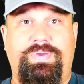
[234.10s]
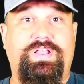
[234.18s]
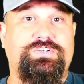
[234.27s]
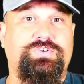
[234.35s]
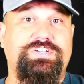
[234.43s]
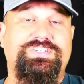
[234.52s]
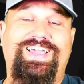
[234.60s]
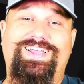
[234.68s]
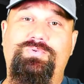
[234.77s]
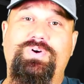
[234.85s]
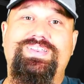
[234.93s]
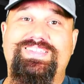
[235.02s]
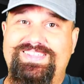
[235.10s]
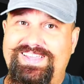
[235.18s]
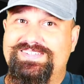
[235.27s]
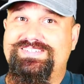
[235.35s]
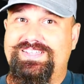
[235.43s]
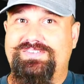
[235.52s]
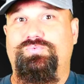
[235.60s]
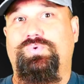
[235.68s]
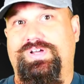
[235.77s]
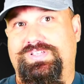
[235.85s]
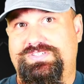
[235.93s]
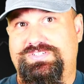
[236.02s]
penetration adequate? Yes, it
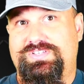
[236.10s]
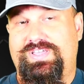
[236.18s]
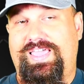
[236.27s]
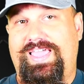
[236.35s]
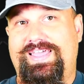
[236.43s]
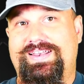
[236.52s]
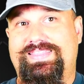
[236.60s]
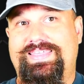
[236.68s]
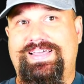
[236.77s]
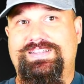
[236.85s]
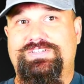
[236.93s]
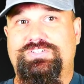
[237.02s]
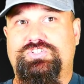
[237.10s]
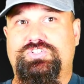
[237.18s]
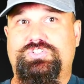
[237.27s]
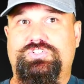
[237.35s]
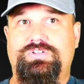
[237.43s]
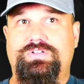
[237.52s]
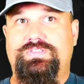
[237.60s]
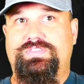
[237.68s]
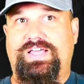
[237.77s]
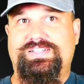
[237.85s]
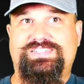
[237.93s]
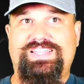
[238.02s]
was. And that
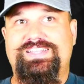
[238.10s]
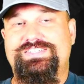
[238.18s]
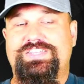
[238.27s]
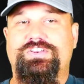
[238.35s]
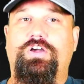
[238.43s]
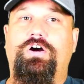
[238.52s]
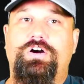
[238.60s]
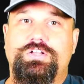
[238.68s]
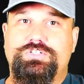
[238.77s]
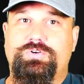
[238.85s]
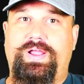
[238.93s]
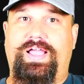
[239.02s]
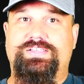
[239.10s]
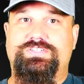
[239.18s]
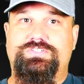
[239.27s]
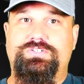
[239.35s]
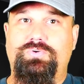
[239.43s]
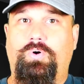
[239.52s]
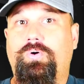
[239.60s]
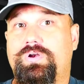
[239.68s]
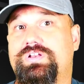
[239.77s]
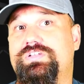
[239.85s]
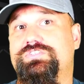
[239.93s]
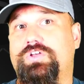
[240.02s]
stands in contrast to
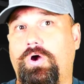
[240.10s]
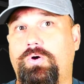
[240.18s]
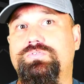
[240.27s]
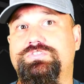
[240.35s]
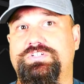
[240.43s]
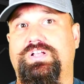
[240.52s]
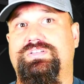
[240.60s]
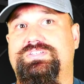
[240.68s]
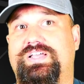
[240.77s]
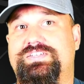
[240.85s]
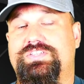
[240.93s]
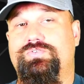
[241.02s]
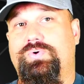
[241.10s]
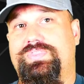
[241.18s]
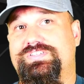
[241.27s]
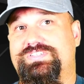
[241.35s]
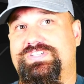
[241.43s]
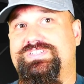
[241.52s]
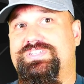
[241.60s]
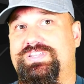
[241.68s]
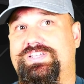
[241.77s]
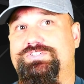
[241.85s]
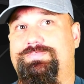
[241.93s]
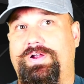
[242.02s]
Hornady's own gel testing with a
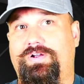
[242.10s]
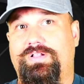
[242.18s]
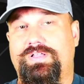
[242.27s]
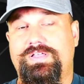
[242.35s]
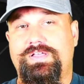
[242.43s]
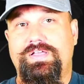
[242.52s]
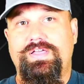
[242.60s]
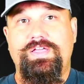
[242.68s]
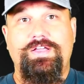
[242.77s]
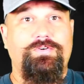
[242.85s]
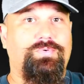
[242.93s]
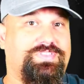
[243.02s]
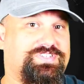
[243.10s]
16-inch barrel. With